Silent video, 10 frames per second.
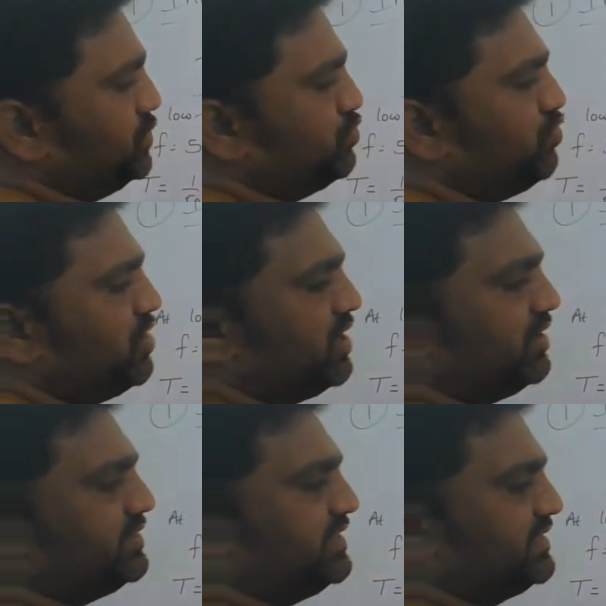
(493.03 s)
to
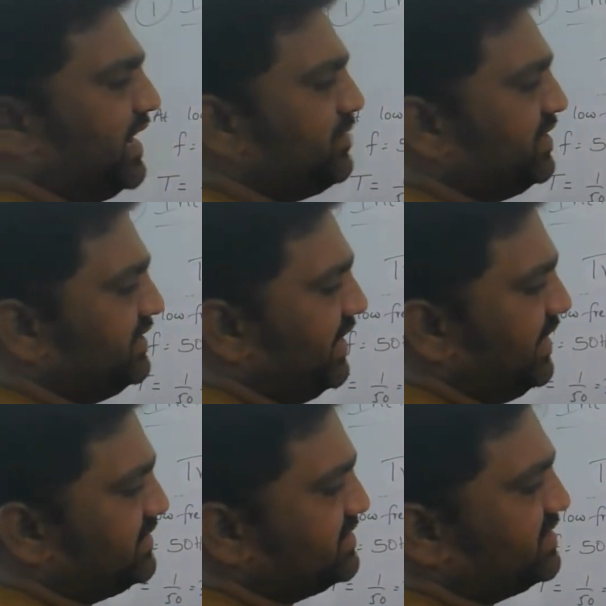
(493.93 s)
the time it
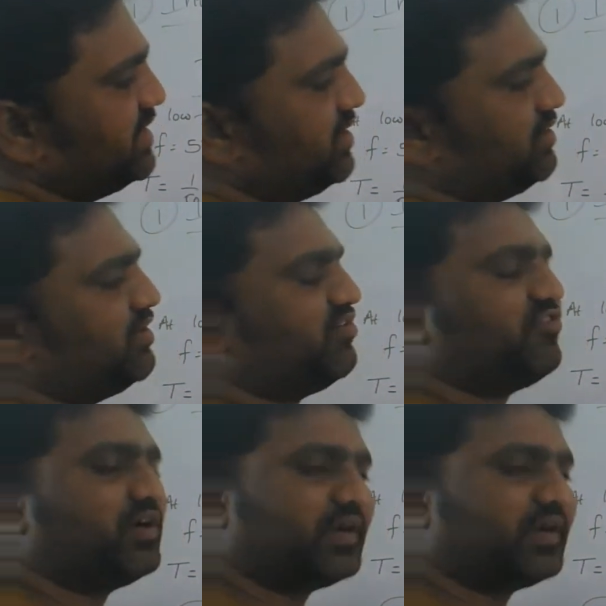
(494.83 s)
takes for